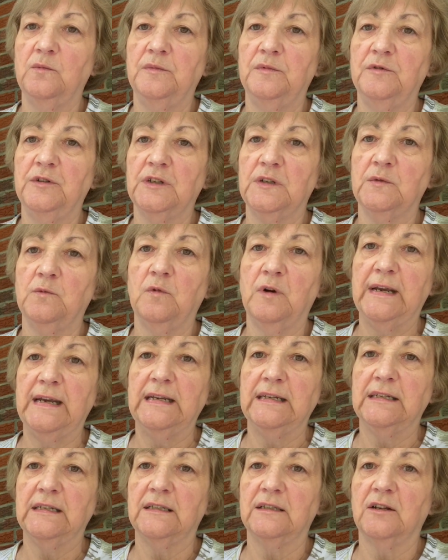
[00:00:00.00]
Just
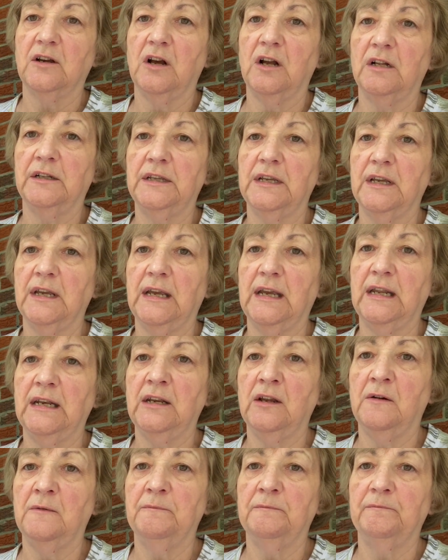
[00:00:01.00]
white, it's called.
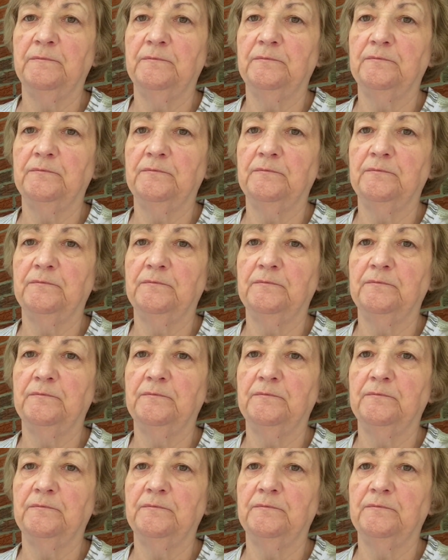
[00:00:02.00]
And